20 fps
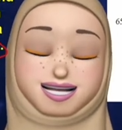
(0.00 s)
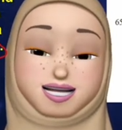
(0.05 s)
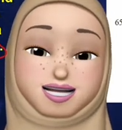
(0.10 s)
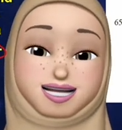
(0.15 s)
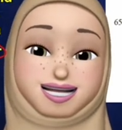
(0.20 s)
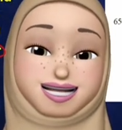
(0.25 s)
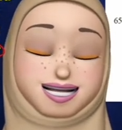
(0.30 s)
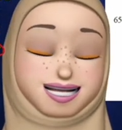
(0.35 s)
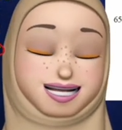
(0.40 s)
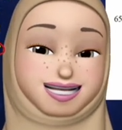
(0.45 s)

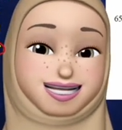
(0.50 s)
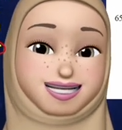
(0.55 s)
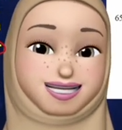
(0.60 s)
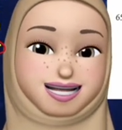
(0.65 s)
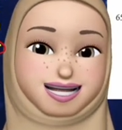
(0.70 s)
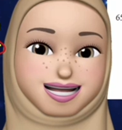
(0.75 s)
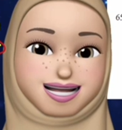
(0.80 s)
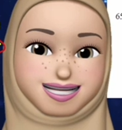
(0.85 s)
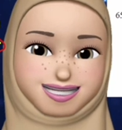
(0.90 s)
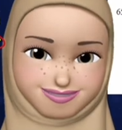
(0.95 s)
So this
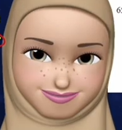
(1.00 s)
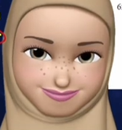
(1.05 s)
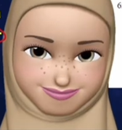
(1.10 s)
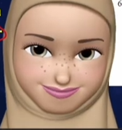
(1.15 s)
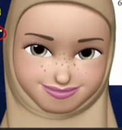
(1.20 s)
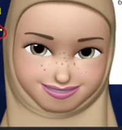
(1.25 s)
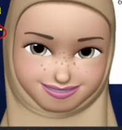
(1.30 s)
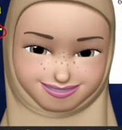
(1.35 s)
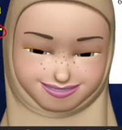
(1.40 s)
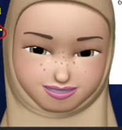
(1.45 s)
is an
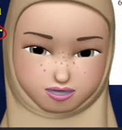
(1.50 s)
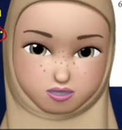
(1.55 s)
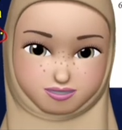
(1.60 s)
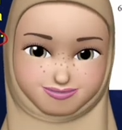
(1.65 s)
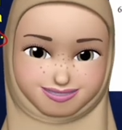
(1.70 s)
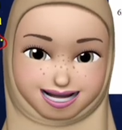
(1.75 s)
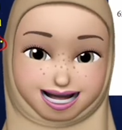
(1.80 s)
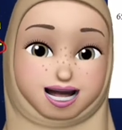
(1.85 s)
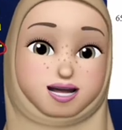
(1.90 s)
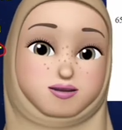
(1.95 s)
example
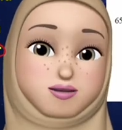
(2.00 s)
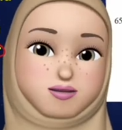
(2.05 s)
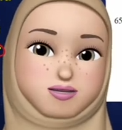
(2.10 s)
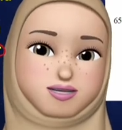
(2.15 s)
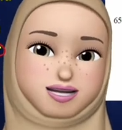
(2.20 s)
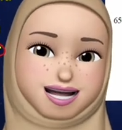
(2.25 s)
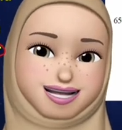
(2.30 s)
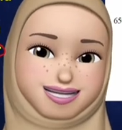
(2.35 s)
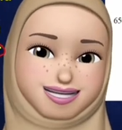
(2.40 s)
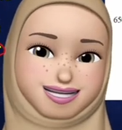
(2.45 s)
of
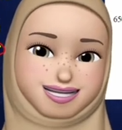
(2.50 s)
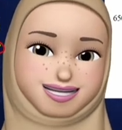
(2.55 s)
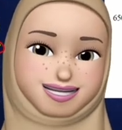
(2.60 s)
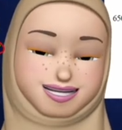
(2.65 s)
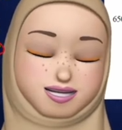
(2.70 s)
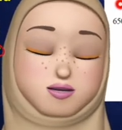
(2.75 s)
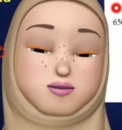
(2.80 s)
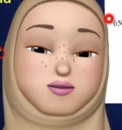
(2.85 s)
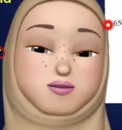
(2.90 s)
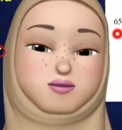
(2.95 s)

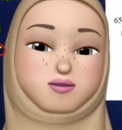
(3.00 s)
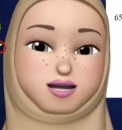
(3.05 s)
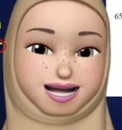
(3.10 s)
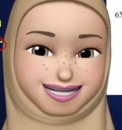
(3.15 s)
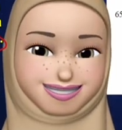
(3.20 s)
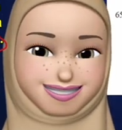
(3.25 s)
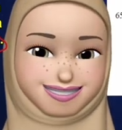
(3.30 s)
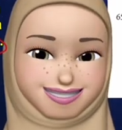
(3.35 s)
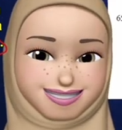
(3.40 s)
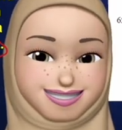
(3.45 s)
directed
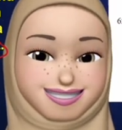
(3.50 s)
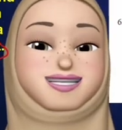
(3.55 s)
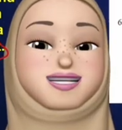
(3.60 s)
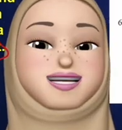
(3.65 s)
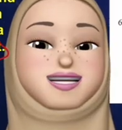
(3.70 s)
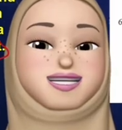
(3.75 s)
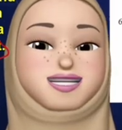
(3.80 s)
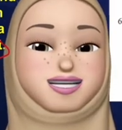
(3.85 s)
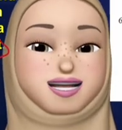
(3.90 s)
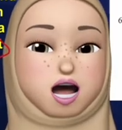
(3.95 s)

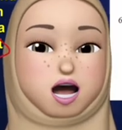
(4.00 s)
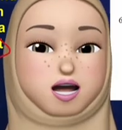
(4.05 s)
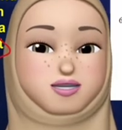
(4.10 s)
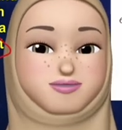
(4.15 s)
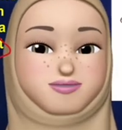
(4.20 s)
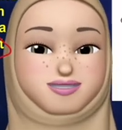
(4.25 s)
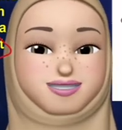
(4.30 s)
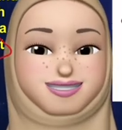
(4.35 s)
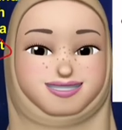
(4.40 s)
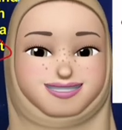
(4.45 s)
weighted
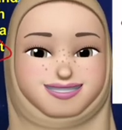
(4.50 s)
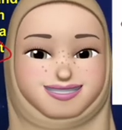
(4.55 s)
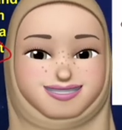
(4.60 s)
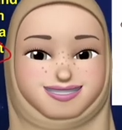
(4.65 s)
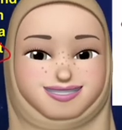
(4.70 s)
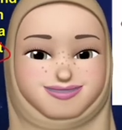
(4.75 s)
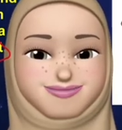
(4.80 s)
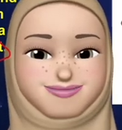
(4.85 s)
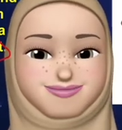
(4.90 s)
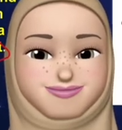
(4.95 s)
graph.